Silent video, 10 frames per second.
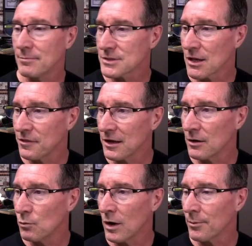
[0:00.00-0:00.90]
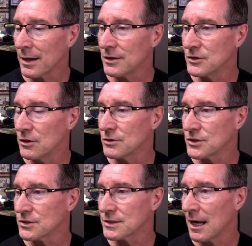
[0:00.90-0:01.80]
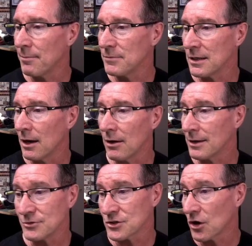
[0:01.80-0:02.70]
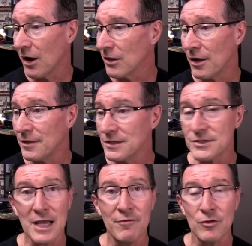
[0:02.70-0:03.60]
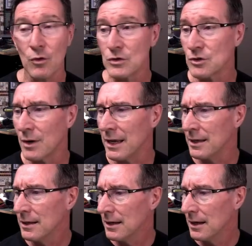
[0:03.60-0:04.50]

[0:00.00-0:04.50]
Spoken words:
So I think what I'm going to do is just, I just highlight this, save it all to a